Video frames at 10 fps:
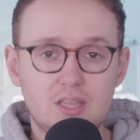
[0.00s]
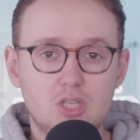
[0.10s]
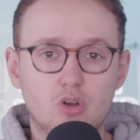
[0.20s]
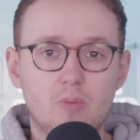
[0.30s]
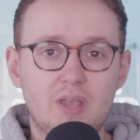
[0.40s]
the
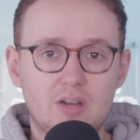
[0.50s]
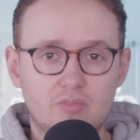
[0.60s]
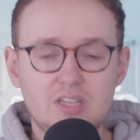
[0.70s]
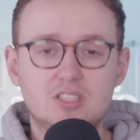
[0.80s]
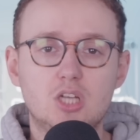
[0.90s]
European
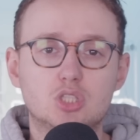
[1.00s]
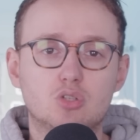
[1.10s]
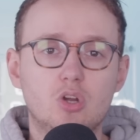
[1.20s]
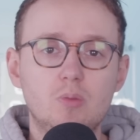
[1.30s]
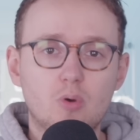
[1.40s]
Research
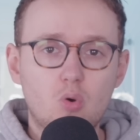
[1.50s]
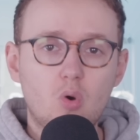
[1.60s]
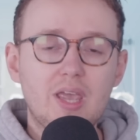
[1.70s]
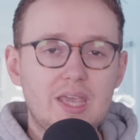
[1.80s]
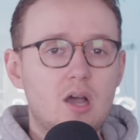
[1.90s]
Group,
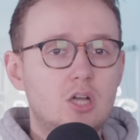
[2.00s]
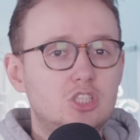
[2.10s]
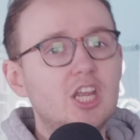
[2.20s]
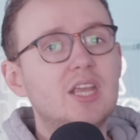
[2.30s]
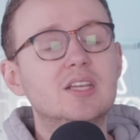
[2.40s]
or
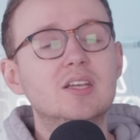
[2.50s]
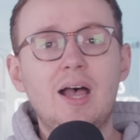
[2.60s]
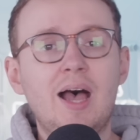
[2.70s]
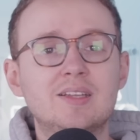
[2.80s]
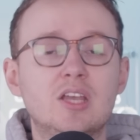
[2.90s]
ERG.
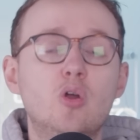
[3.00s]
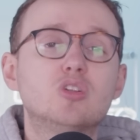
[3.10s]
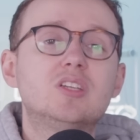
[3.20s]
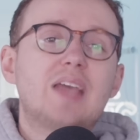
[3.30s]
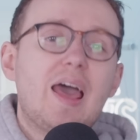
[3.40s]
And in
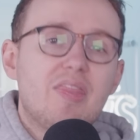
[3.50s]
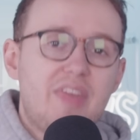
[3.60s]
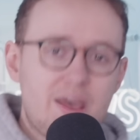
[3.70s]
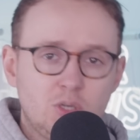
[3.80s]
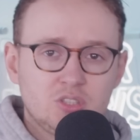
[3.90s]
order to get
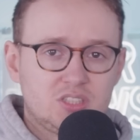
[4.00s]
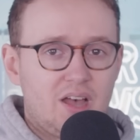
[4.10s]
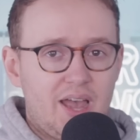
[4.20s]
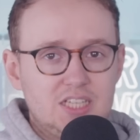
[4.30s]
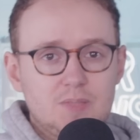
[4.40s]
them on side,